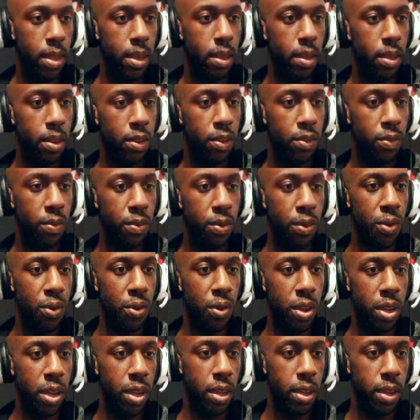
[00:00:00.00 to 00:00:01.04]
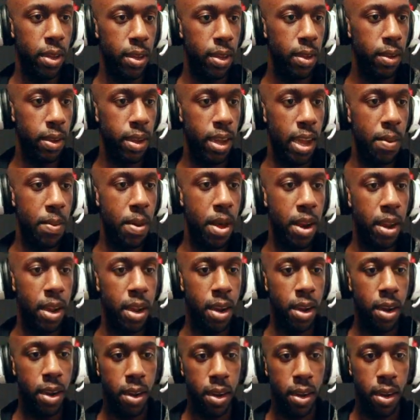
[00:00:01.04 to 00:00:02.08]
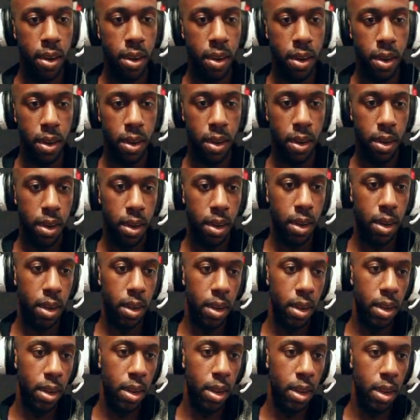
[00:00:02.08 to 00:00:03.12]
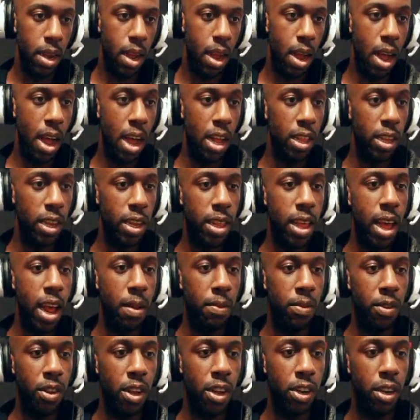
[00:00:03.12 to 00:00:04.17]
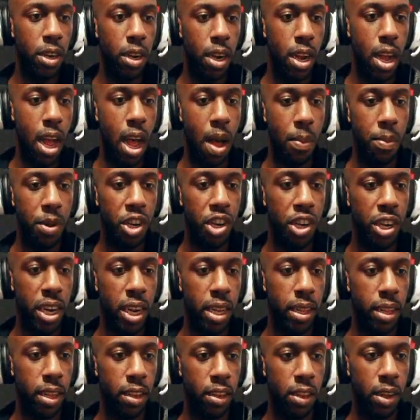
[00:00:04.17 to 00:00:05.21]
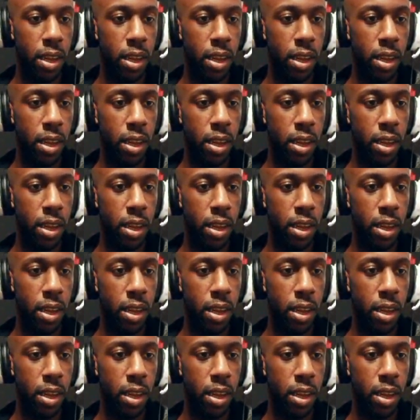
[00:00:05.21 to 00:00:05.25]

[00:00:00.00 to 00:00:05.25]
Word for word: Oh, this is rude. Okay, I'm out of here. Ah, look at that. I'm such... I'm a G at this.